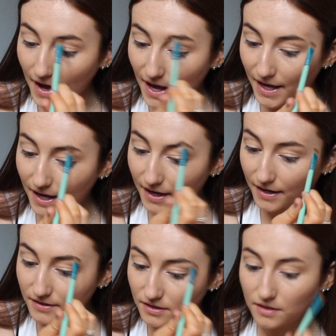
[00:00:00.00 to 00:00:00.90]

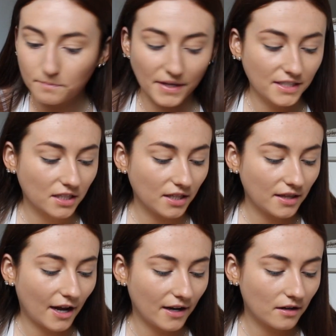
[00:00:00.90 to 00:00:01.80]
And basically
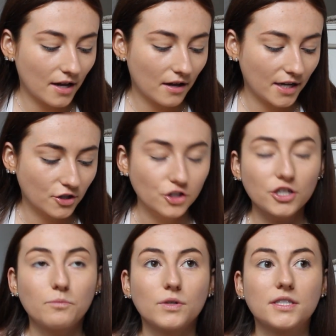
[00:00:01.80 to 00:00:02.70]
that
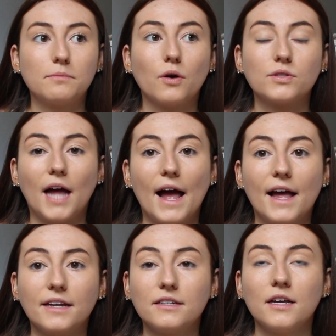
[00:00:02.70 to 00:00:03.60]
internship was supposed to
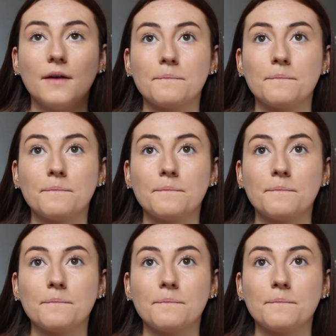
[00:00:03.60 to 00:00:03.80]
end